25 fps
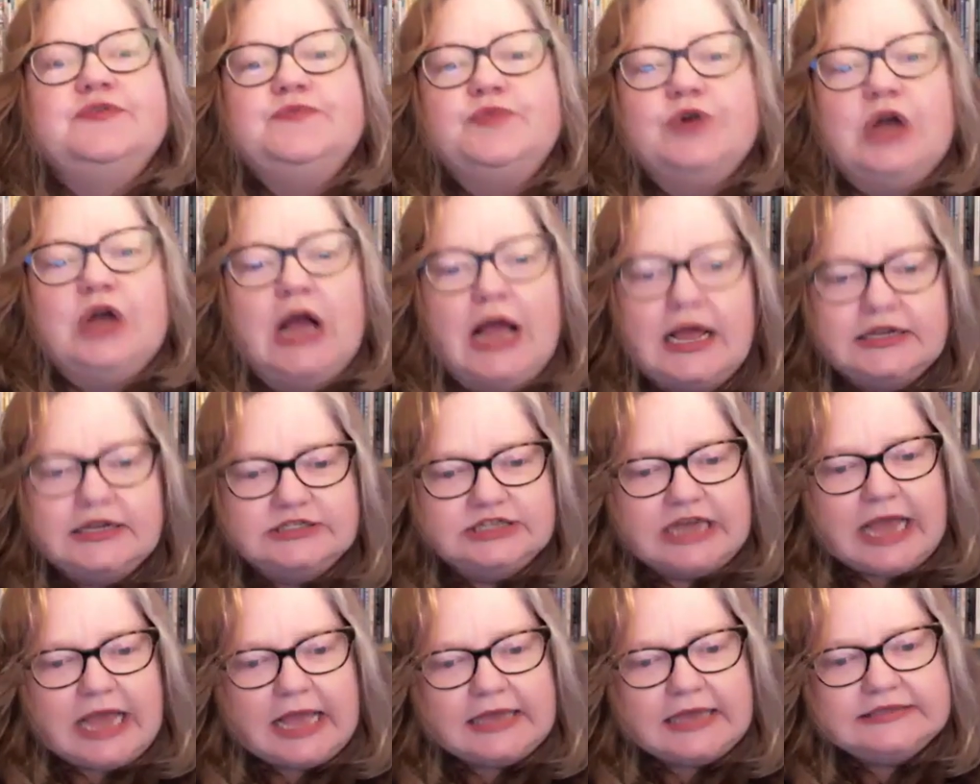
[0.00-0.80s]

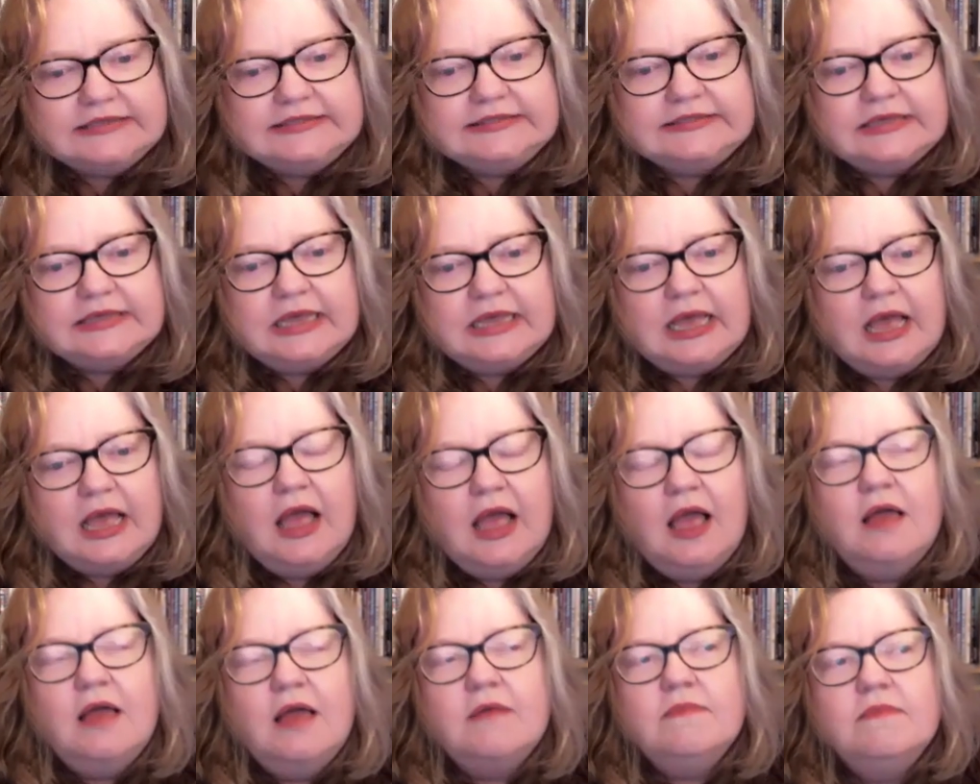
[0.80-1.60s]
projects.
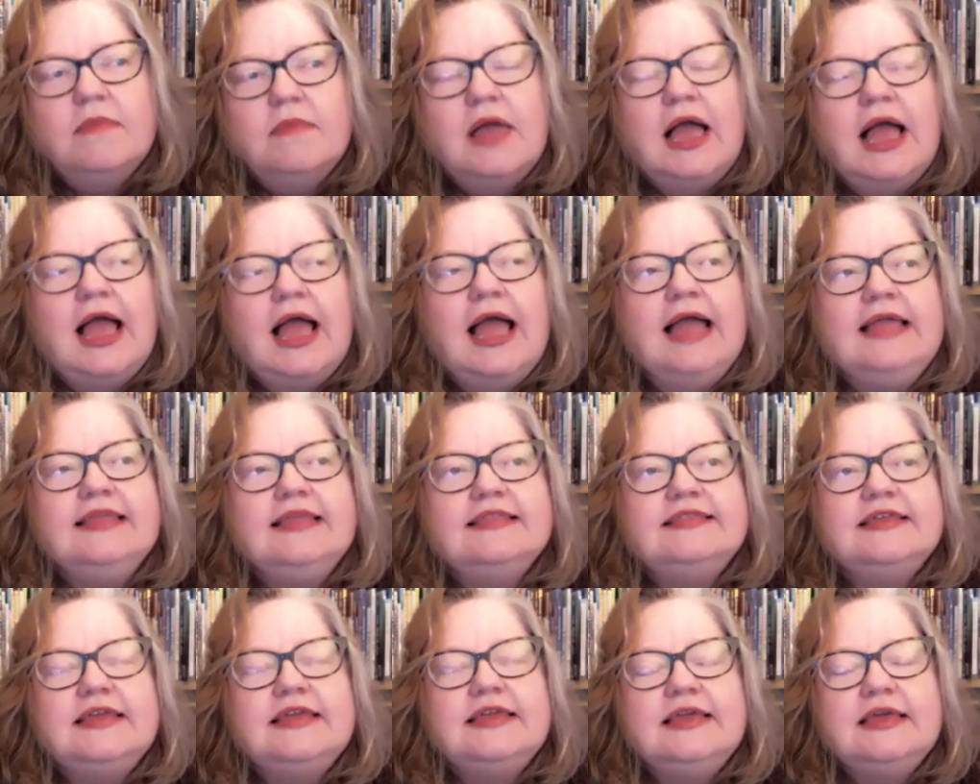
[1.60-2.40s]
I
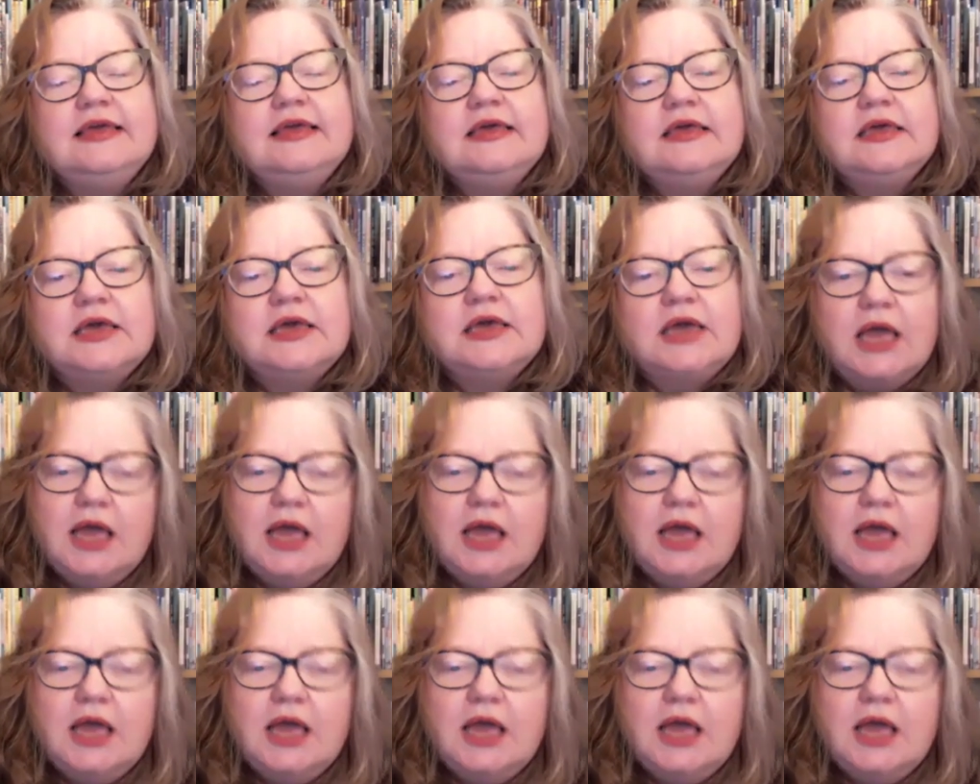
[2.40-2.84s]
think,